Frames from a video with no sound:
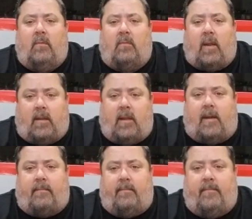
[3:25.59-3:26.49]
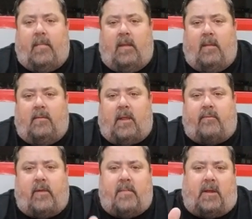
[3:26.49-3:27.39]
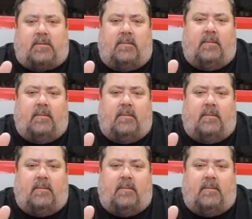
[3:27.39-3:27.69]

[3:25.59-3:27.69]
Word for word: right cap. Thank you very much.